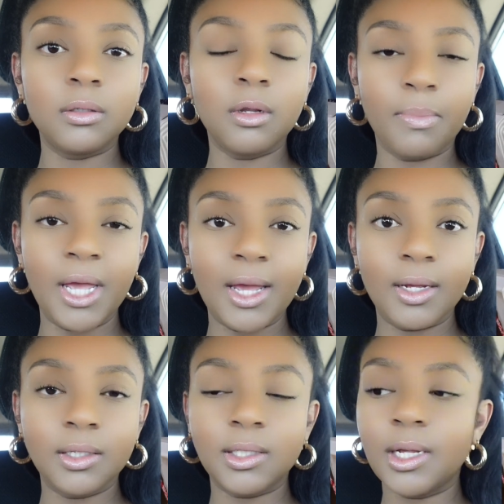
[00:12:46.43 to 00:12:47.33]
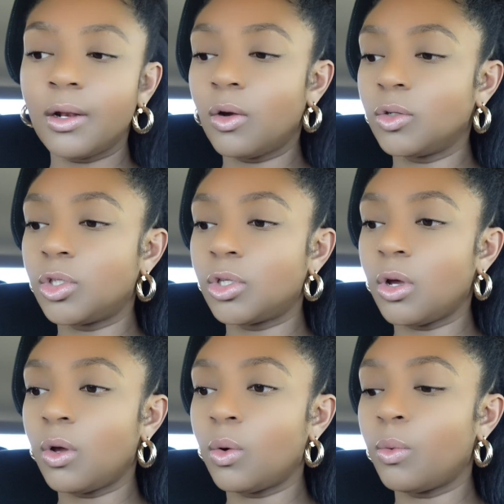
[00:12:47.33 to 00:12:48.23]
the pants and
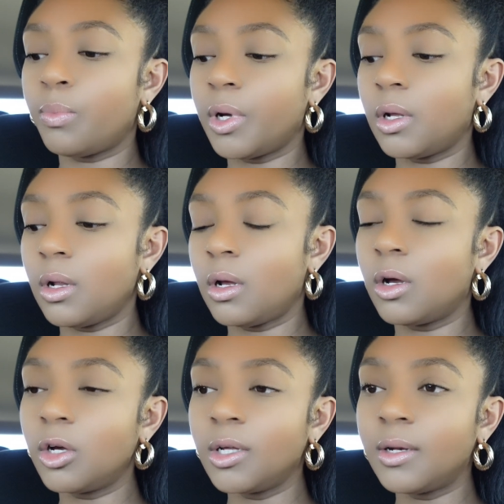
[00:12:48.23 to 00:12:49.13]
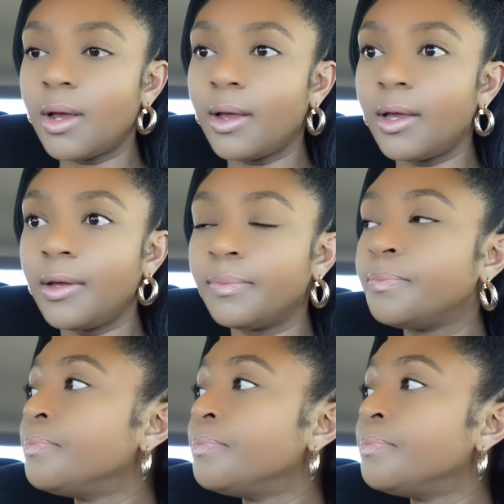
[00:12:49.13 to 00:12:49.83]
also put a hook and eye,